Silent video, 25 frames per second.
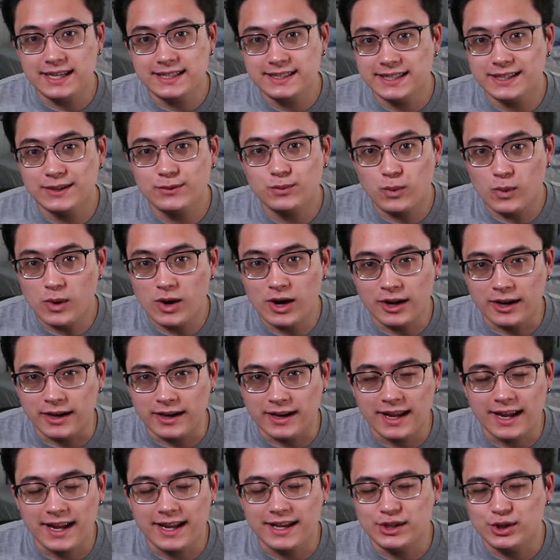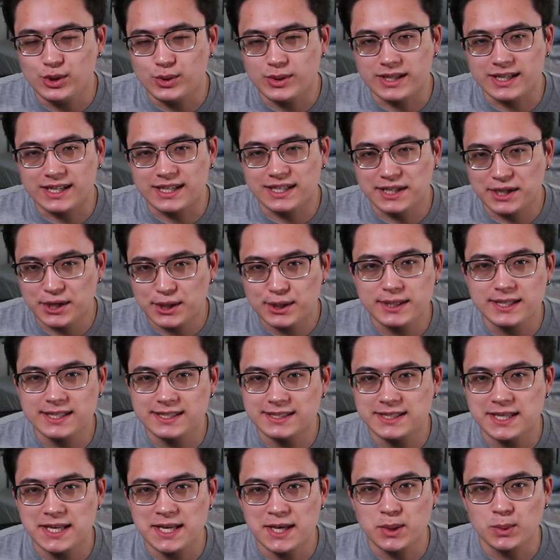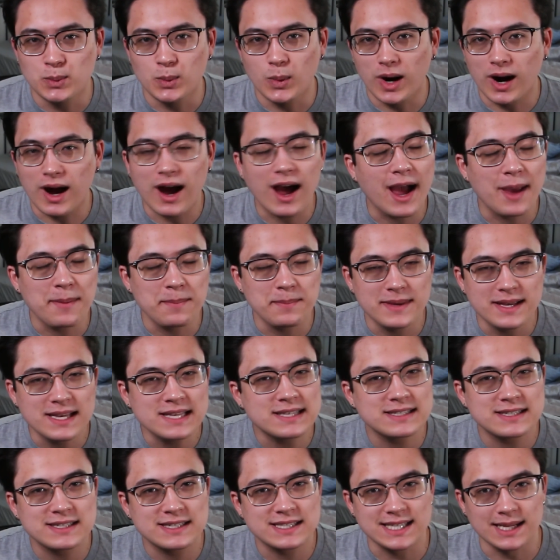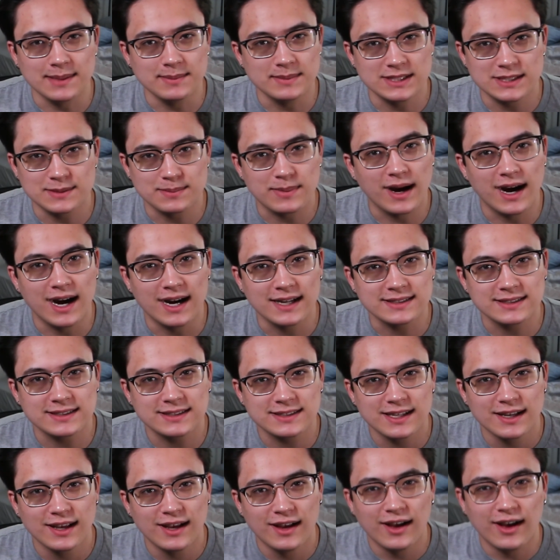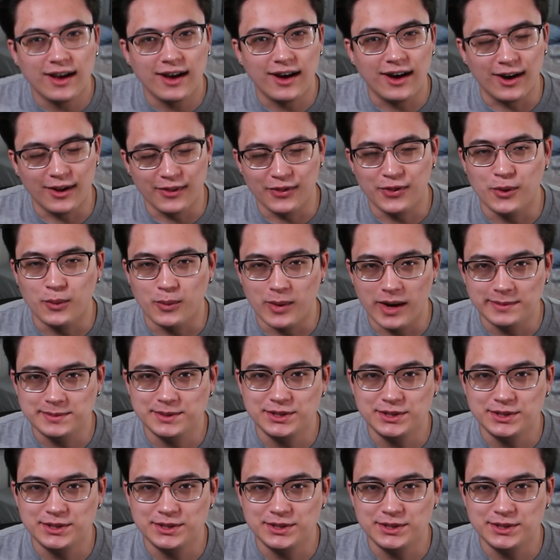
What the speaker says: did one and you can clearly see where I missed some spots on the web